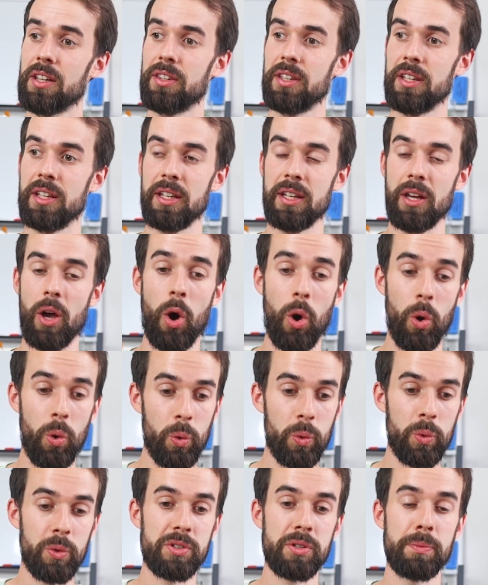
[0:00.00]
the
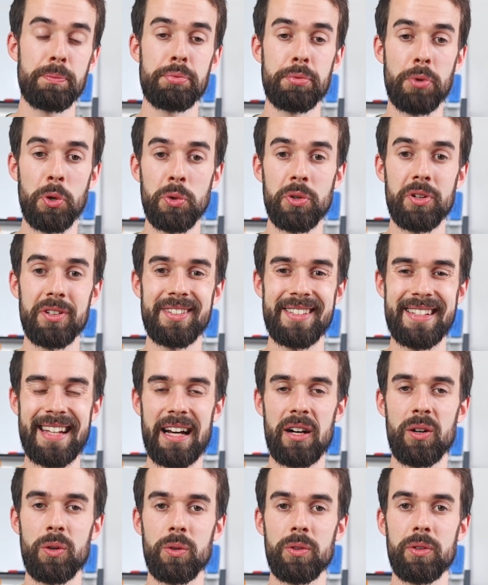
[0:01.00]
old broken
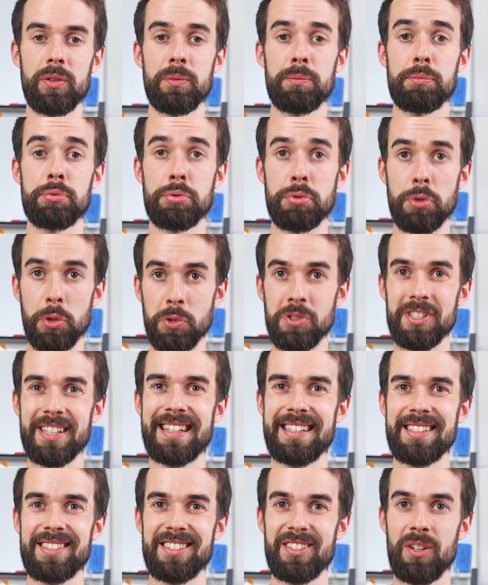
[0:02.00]
down
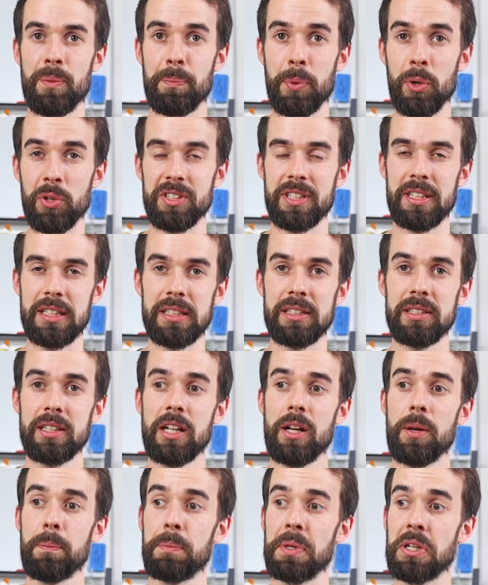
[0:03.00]
proteins in your body
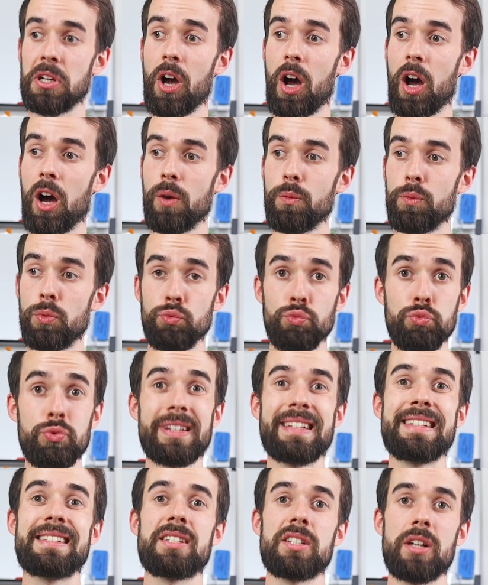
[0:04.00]
become
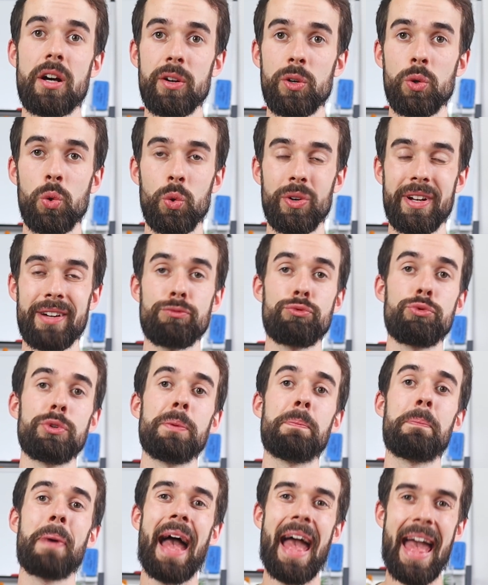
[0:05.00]
recycled and
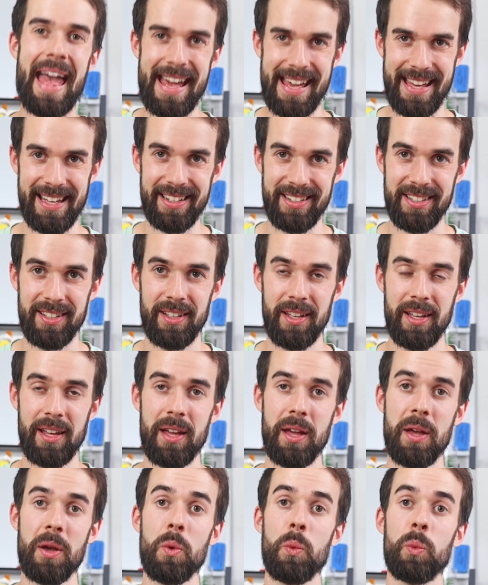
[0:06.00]
repaired,
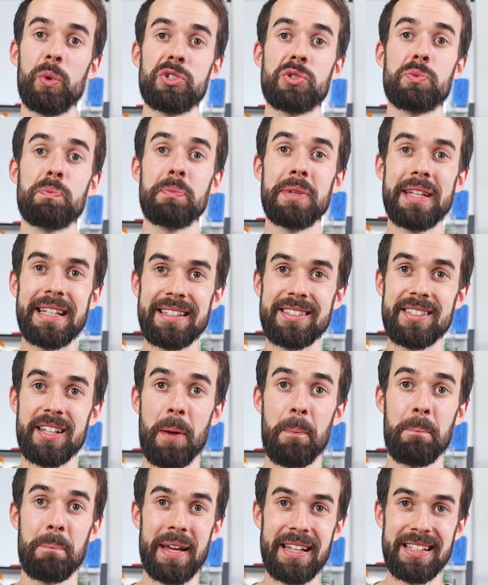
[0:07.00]
which means
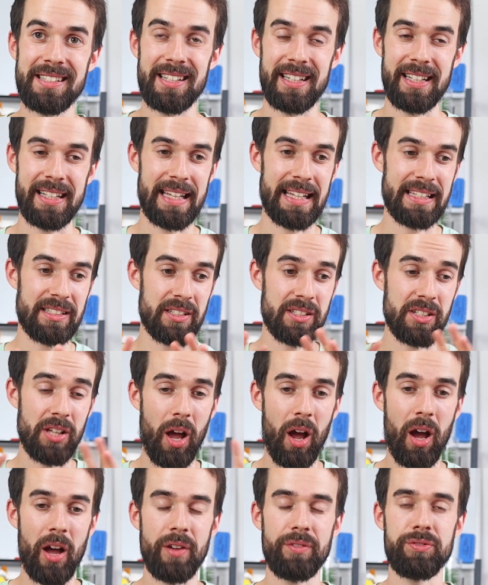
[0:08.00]
that basically it's a
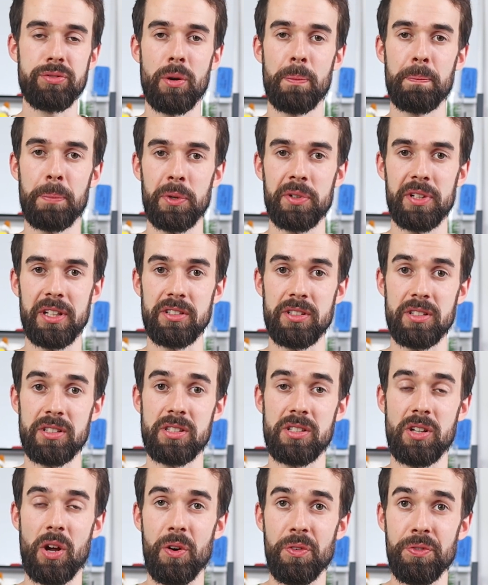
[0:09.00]
time for a body to
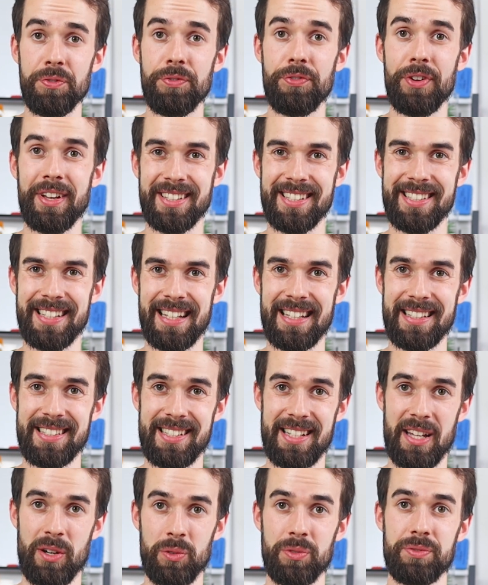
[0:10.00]
start fixing
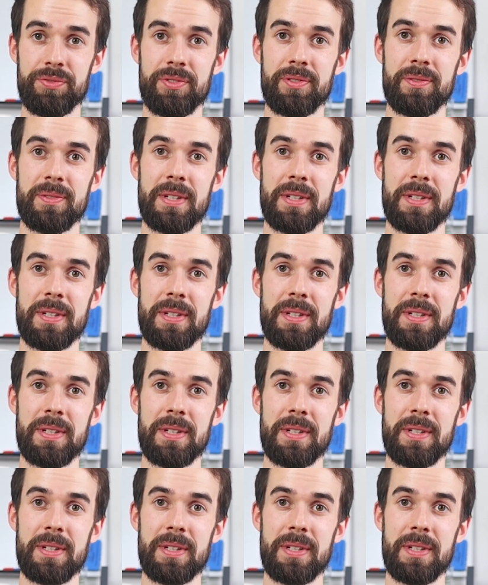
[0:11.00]
itself